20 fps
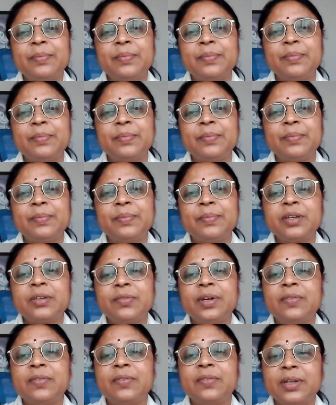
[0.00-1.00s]
An
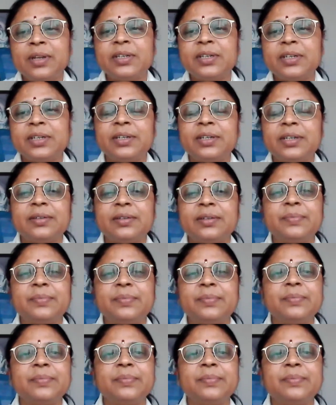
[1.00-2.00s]
object of
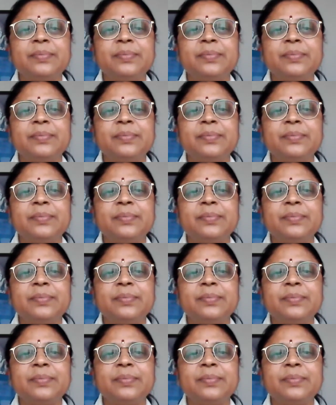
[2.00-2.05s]
divinity.